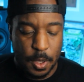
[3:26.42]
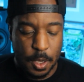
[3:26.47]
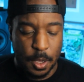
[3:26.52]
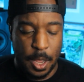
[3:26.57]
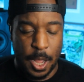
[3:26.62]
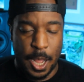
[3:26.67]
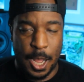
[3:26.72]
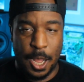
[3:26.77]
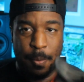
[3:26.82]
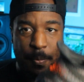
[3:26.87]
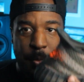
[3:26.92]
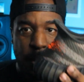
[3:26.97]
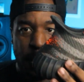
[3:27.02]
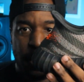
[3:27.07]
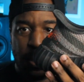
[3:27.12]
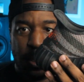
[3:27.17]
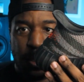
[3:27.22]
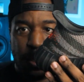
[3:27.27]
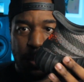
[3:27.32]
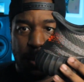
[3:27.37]

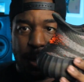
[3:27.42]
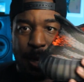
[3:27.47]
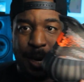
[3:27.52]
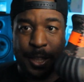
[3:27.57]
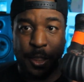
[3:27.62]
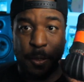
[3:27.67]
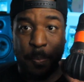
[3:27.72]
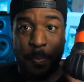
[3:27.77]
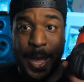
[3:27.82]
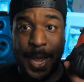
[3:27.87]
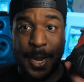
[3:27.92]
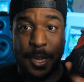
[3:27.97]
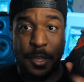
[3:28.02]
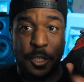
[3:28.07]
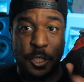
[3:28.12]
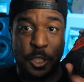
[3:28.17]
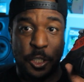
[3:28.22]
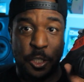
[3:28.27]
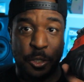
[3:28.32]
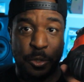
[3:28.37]
Looking at the back of the
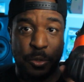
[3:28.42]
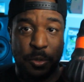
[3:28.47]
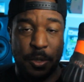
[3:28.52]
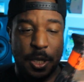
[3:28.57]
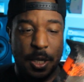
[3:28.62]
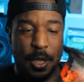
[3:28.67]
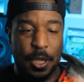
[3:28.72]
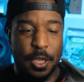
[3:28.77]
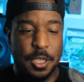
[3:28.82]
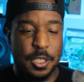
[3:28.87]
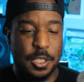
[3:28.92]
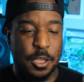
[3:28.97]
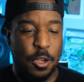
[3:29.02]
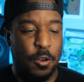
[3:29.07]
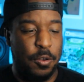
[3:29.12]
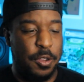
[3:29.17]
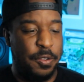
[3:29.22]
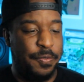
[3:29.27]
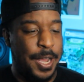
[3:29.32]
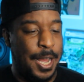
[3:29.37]
shoe, so
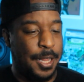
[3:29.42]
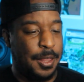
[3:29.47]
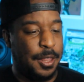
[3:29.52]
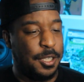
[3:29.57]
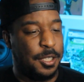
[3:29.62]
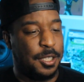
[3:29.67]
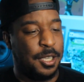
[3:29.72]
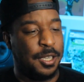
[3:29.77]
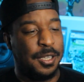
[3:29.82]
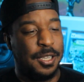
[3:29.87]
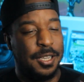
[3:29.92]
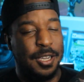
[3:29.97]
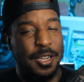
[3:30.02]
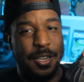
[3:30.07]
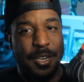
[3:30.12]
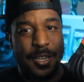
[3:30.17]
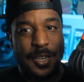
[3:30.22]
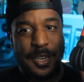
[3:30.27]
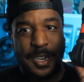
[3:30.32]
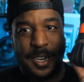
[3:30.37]
you've got this
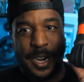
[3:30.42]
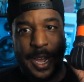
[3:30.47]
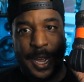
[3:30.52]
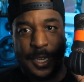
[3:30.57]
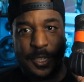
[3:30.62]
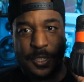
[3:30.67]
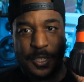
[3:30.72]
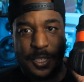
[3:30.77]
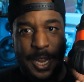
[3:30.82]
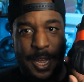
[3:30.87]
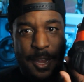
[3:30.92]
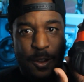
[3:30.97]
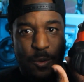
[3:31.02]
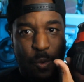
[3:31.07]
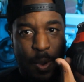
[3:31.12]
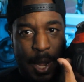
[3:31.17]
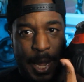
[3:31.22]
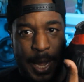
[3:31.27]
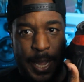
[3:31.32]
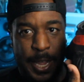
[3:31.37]
nice, like,
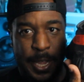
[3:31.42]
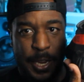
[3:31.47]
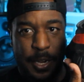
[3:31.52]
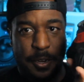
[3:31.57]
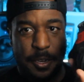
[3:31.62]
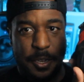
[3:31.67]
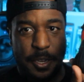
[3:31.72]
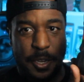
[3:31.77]
wide,